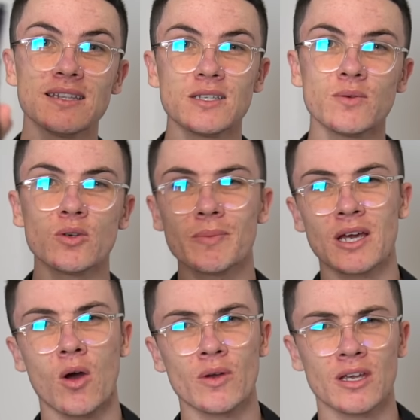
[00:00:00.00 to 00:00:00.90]
This one will be
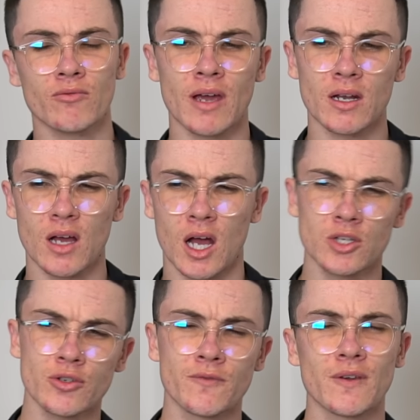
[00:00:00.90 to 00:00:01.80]
holding around
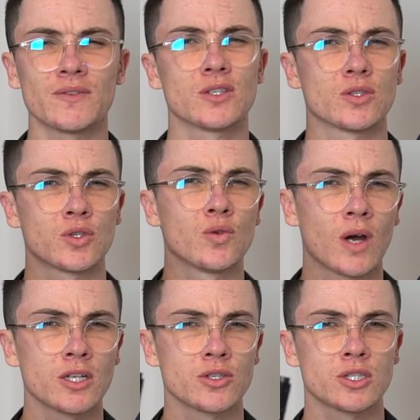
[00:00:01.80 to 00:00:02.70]
150 to
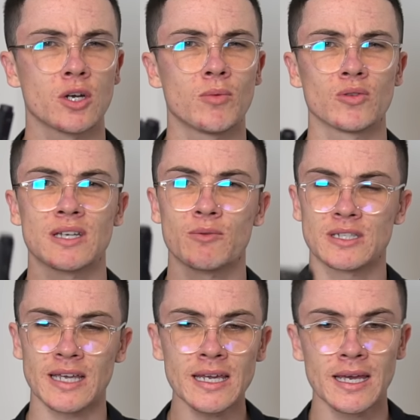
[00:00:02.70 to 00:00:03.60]
200 gel balls, I would
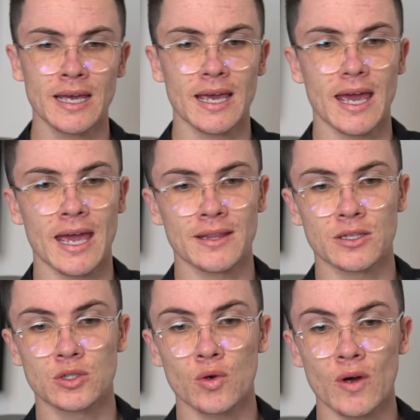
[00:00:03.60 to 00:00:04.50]
say, and the
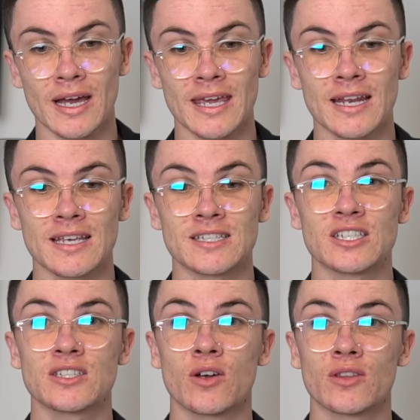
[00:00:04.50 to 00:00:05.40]
door again is
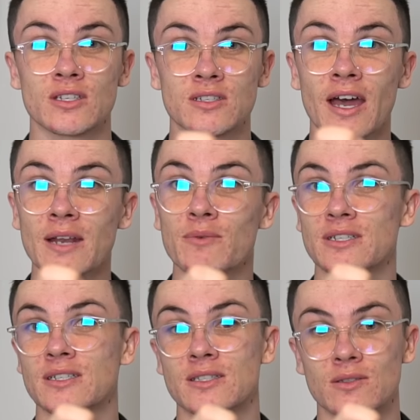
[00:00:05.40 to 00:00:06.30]
just on the side, which
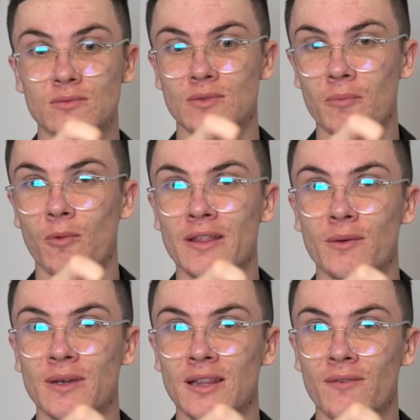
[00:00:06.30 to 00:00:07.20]
is the one that
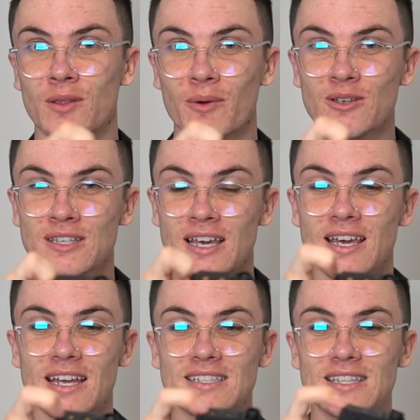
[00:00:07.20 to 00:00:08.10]
we love the most,
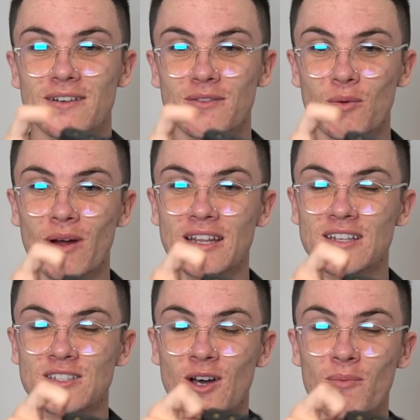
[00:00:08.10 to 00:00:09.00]
instead of the one at the
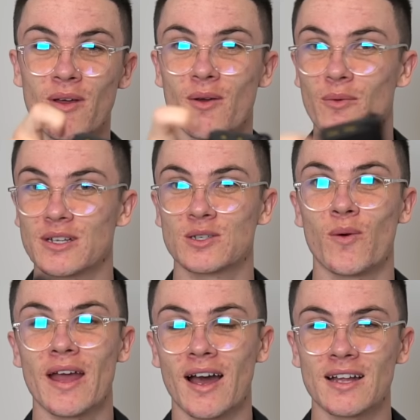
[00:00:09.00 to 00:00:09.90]
top where it's
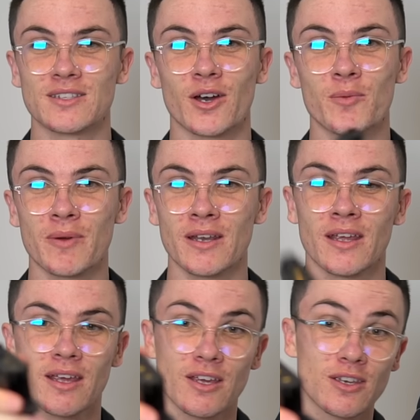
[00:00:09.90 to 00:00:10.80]
quite hard to open.
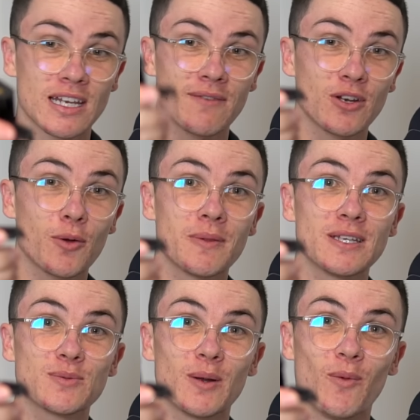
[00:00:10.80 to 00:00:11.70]
You can even open
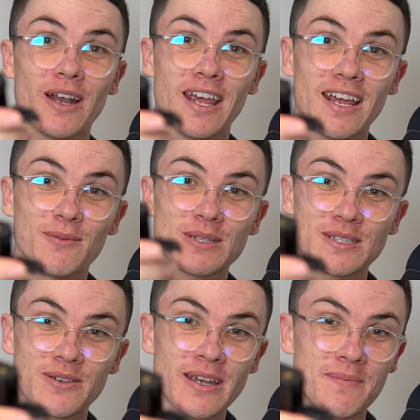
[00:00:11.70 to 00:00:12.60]
this one hand, which is
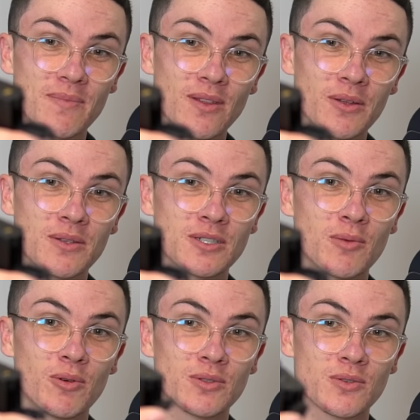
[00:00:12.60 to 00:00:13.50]
great. Load the gel
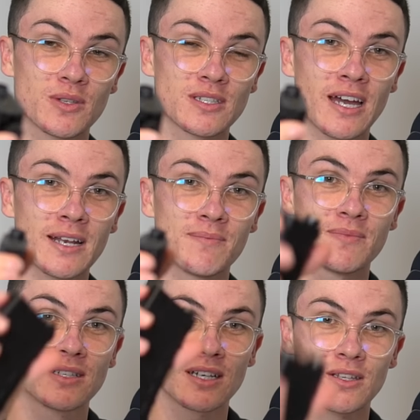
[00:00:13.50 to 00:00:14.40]
balls through the side,
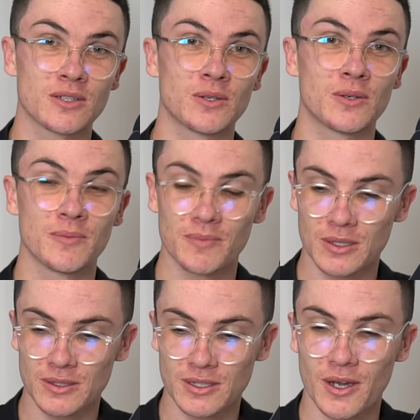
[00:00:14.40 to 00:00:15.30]
shut the door,
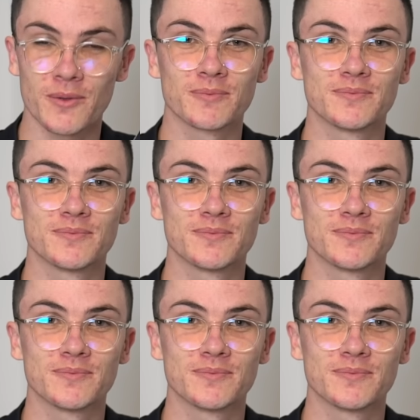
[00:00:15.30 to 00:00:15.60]
good to go.